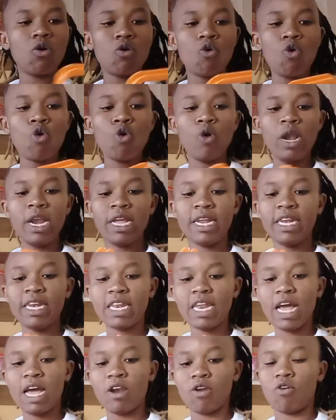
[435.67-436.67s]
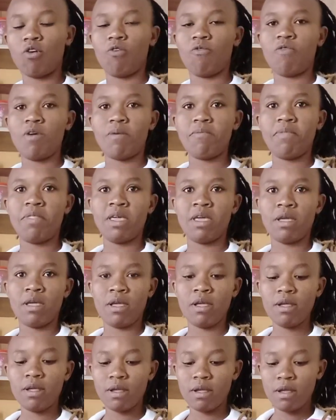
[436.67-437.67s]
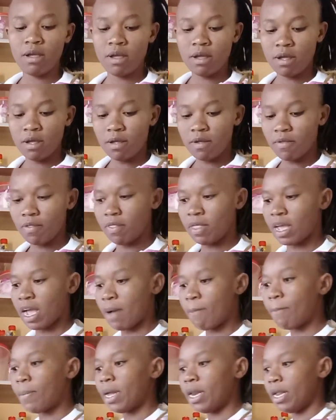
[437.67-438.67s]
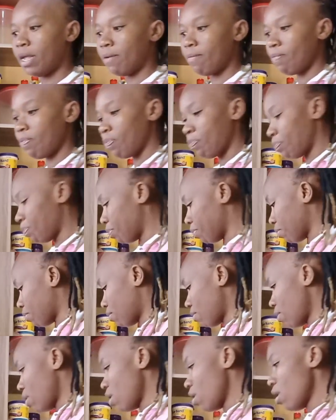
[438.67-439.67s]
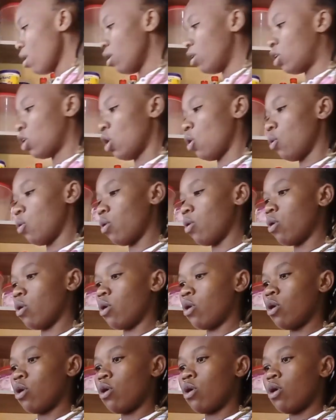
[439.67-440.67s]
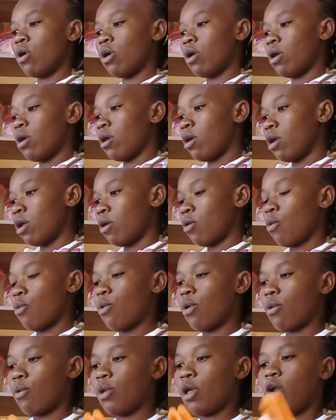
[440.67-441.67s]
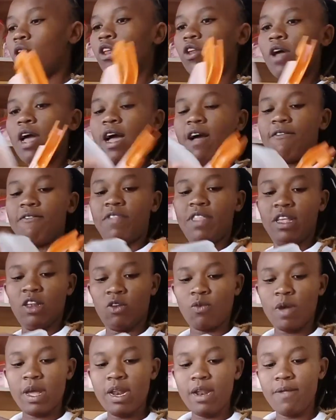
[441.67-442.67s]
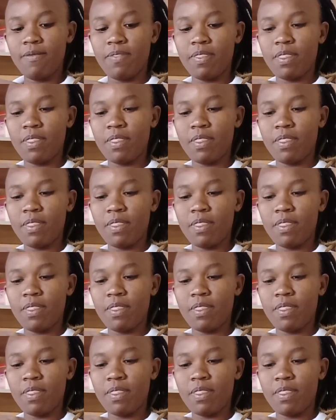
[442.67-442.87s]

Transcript: Google it and confirm the company. So we also have this one.